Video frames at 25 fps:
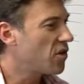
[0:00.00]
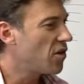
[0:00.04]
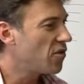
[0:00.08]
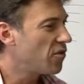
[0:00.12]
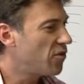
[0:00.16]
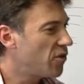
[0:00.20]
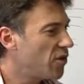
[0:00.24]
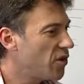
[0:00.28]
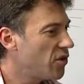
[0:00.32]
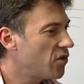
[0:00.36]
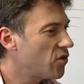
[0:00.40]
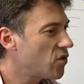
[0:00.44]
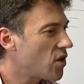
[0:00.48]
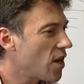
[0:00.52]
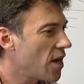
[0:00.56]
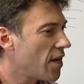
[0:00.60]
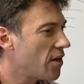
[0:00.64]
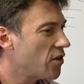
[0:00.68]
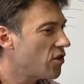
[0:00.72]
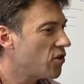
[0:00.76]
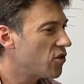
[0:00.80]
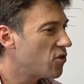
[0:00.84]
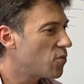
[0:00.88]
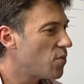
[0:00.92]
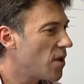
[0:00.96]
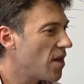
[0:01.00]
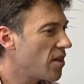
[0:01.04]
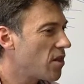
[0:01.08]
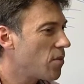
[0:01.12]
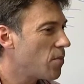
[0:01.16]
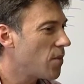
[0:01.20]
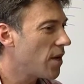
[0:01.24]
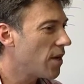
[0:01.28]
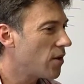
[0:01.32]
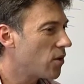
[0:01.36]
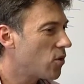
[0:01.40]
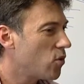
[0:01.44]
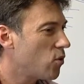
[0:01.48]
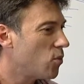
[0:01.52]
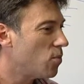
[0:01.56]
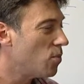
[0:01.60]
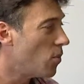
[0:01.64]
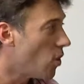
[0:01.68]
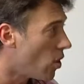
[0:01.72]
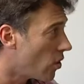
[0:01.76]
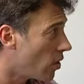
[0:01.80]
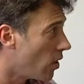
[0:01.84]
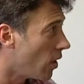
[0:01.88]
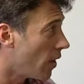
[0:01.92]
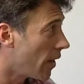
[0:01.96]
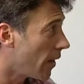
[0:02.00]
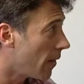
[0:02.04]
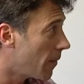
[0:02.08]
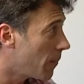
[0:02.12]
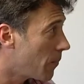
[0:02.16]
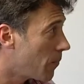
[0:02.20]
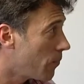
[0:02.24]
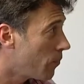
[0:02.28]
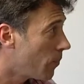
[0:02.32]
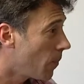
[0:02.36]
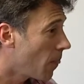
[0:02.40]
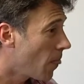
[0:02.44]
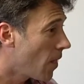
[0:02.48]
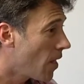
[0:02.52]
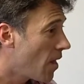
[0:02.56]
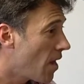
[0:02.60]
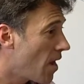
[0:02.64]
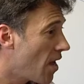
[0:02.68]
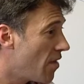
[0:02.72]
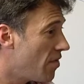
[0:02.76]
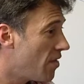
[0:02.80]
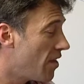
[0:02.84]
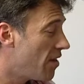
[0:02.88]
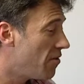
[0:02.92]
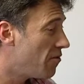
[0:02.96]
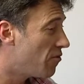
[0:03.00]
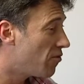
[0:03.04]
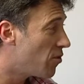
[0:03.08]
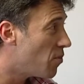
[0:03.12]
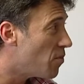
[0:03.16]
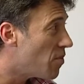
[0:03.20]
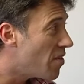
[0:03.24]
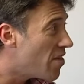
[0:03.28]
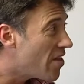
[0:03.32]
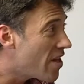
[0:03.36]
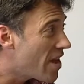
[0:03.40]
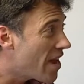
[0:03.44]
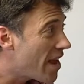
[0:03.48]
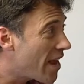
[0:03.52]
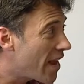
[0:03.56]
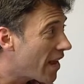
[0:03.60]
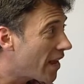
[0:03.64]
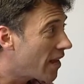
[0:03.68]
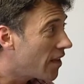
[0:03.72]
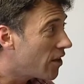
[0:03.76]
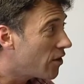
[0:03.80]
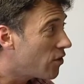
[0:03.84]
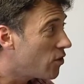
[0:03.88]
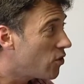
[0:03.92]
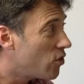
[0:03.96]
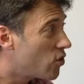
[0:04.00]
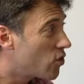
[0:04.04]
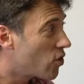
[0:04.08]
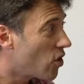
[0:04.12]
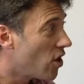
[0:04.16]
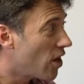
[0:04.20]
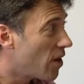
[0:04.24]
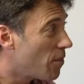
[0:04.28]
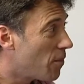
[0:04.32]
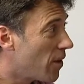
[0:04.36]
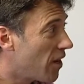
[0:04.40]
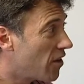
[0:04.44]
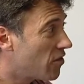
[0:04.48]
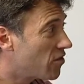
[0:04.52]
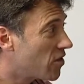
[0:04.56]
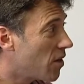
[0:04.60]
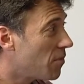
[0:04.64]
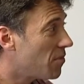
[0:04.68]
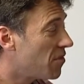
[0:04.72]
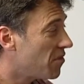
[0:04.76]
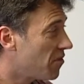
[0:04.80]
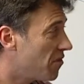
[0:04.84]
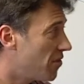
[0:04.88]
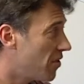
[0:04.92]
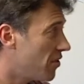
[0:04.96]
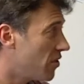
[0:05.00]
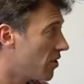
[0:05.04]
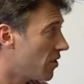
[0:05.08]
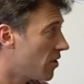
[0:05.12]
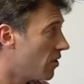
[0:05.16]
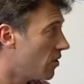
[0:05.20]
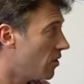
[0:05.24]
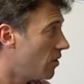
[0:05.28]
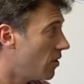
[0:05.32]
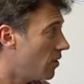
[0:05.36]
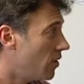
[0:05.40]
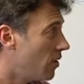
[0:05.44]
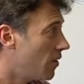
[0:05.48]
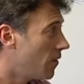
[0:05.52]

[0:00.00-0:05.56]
first stage is mathematical modelling, and then from there you try and make something physical.